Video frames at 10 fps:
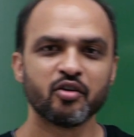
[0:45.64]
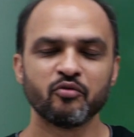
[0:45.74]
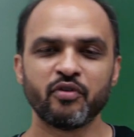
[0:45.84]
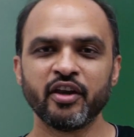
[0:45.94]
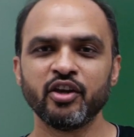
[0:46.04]

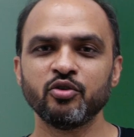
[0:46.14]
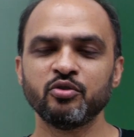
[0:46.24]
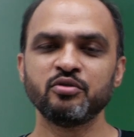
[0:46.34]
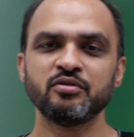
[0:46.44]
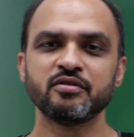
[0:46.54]
when
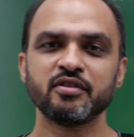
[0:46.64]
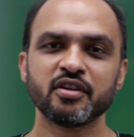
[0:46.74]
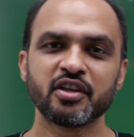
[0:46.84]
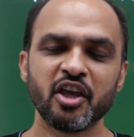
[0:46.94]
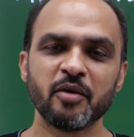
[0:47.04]
you
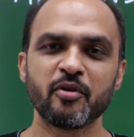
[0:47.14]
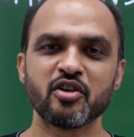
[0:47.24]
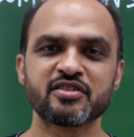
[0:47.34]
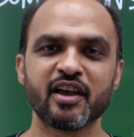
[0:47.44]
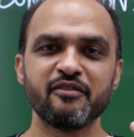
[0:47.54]
keep
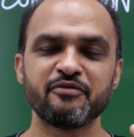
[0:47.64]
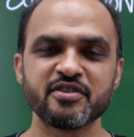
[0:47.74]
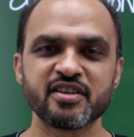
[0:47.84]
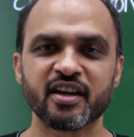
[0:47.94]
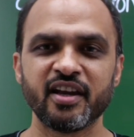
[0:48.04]
yourself
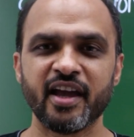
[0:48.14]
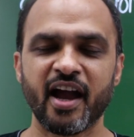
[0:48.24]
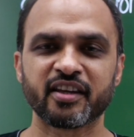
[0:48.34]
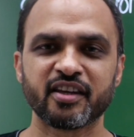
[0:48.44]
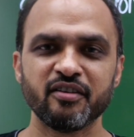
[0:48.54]
physically
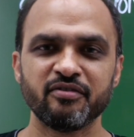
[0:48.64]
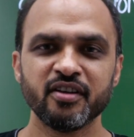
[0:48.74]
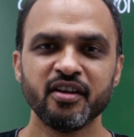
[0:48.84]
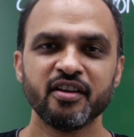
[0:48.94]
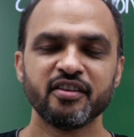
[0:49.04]
active,
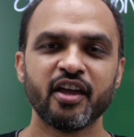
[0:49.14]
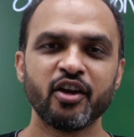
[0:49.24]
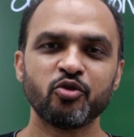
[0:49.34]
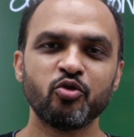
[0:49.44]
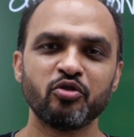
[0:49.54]
then
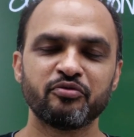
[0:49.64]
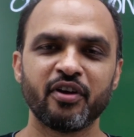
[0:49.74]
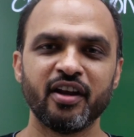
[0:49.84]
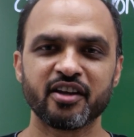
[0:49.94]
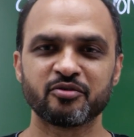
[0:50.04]
you don't
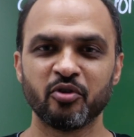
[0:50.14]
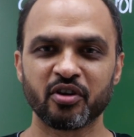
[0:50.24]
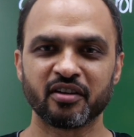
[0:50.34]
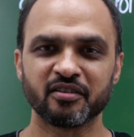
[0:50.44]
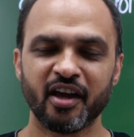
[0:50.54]
feel like
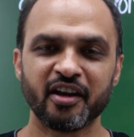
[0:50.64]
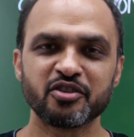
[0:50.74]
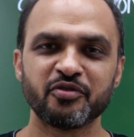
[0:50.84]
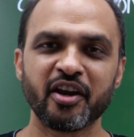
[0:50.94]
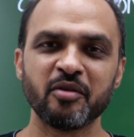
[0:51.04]
smoking. And
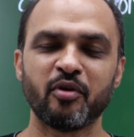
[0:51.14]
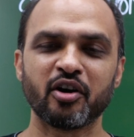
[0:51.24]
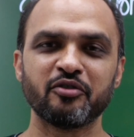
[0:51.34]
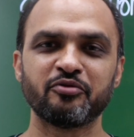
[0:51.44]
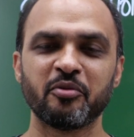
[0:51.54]
it's very
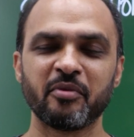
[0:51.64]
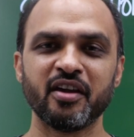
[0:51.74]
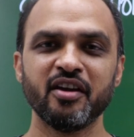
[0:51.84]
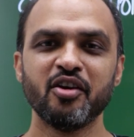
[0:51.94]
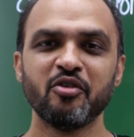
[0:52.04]
important for
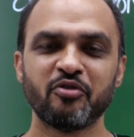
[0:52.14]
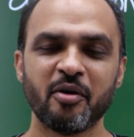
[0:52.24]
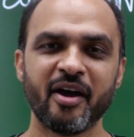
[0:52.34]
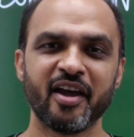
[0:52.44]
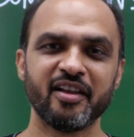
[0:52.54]
me, for
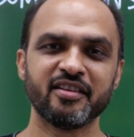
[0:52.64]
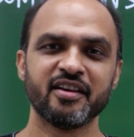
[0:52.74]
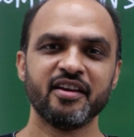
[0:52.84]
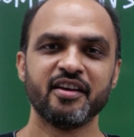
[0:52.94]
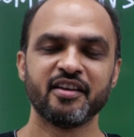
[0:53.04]
my health,
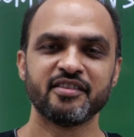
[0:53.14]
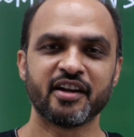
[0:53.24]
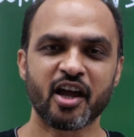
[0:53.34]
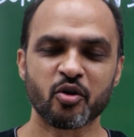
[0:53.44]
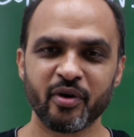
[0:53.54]

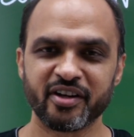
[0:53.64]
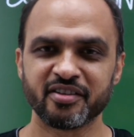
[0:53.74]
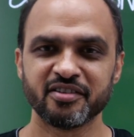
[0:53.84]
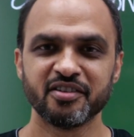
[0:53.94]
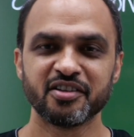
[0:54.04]
that I quit
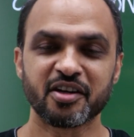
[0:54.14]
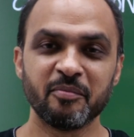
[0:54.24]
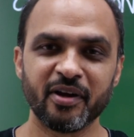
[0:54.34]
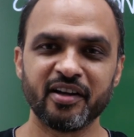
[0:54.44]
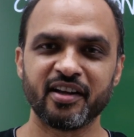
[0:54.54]

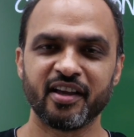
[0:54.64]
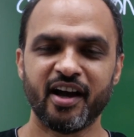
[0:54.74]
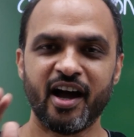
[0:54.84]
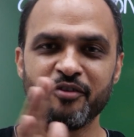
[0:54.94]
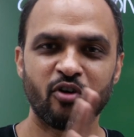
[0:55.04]
completely.
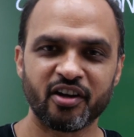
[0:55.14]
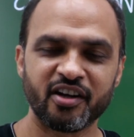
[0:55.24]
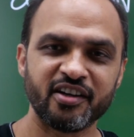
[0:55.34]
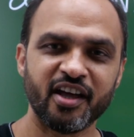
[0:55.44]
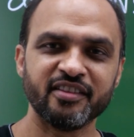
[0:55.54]
I've
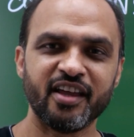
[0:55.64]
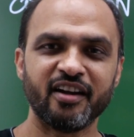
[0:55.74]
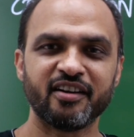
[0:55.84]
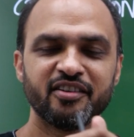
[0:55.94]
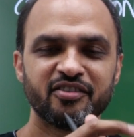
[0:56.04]
already done
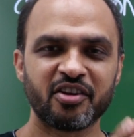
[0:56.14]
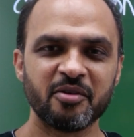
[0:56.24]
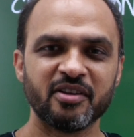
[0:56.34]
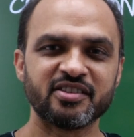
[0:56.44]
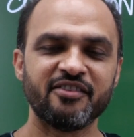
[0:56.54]
that, 3
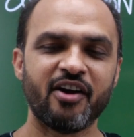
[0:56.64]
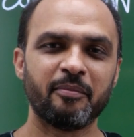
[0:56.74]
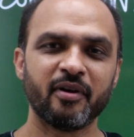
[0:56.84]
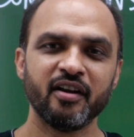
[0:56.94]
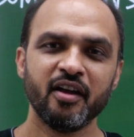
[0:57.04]
months have
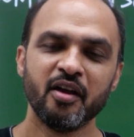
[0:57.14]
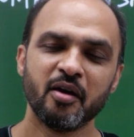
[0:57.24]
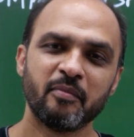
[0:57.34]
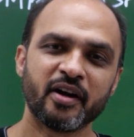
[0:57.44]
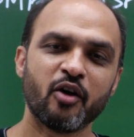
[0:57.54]
happened.
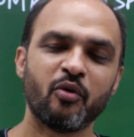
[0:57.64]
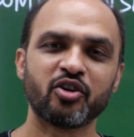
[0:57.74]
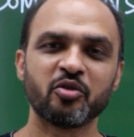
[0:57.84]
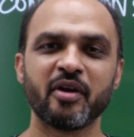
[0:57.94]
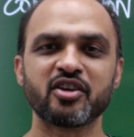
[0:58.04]
But I want
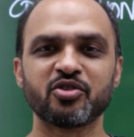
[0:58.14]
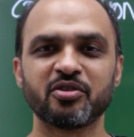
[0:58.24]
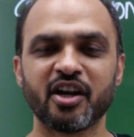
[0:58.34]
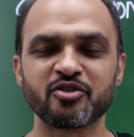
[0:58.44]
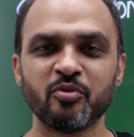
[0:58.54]
to make sure
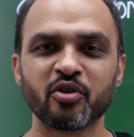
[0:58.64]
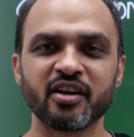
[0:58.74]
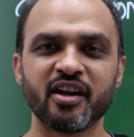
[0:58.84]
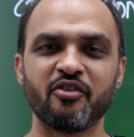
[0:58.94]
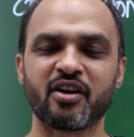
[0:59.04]
that
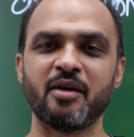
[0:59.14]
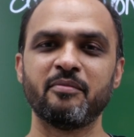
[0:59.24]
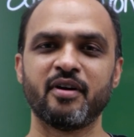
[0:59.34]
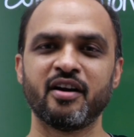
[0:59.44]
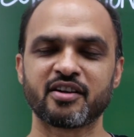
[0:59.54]
smoking never
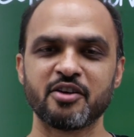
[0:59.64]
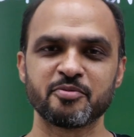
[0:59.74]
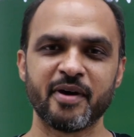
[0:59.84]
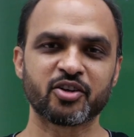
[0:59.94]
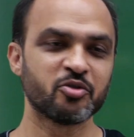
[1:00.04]
comes
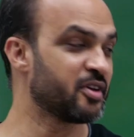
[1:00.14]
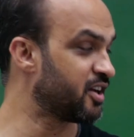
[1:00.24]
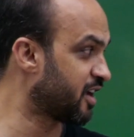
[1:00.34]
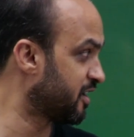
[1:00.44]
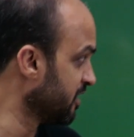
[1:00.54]
back to me
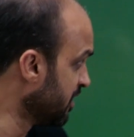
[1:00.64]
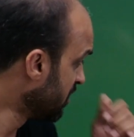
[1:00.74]
again.